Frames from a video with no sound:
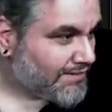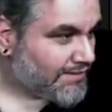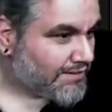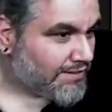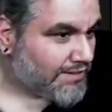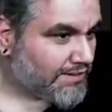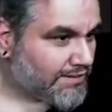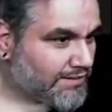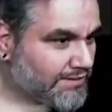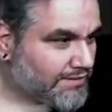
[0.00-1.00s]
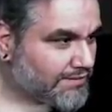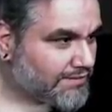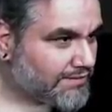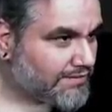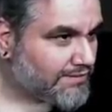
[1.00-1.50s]
So,
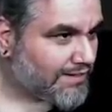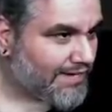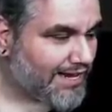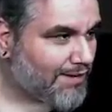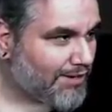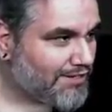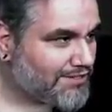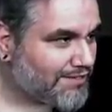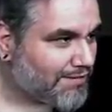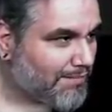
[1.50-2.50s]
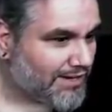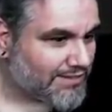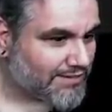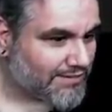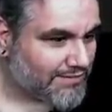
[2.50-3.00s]
again, I want to do stuff on my
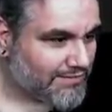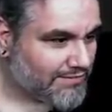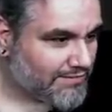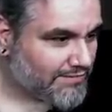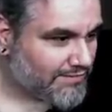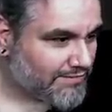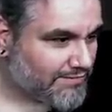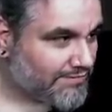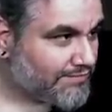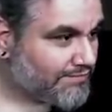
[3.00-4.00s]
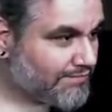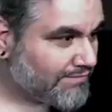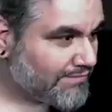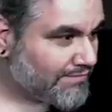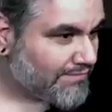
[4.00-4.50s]
turn. Yeah,
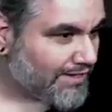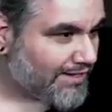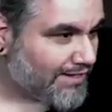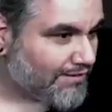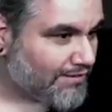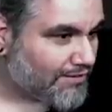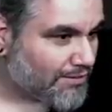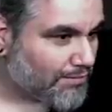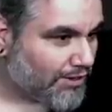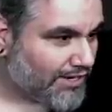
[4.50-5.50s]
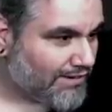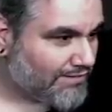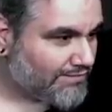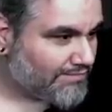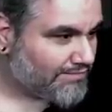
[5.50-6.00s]
like like Gearhulk their brain.